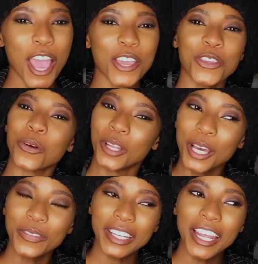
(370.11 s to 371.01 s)
You're going to
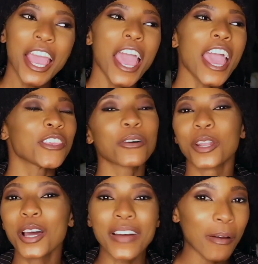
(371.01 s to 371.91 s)
love it, and you're
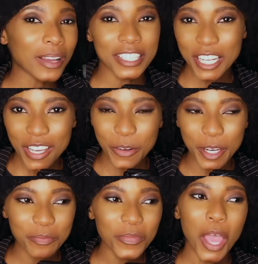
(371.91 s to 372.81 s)
going to love how I deliver
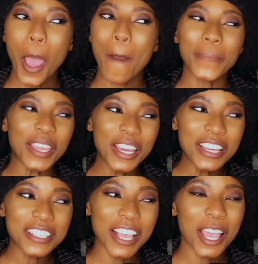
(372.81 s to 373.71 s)
it,
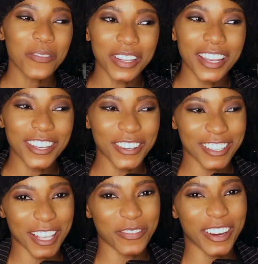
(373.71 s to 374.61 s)
because I'm an interesting